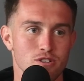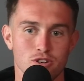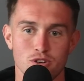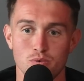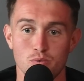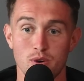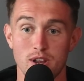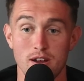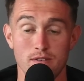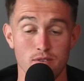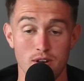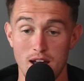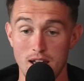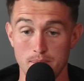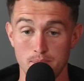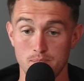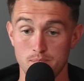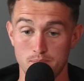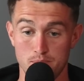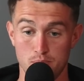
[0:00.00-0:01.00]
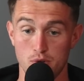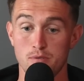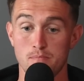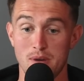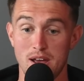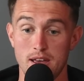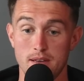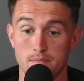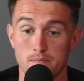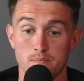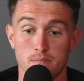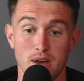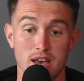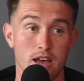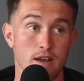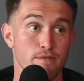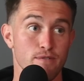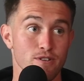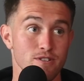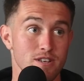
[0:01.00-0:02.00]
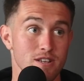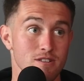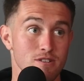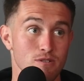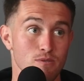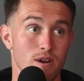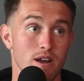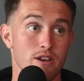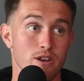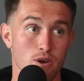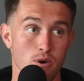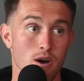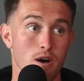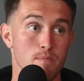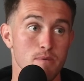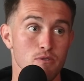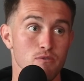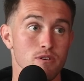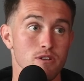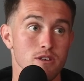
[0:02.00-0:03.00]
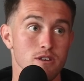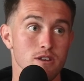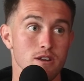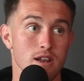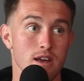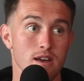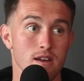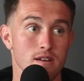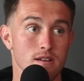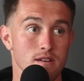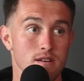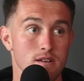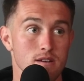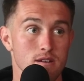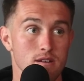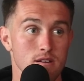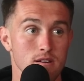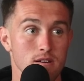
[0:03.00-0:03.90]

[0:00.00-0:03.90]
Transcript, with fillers: So whatever I put my my efforts into, I know I'll be really good at. Mm -hmm.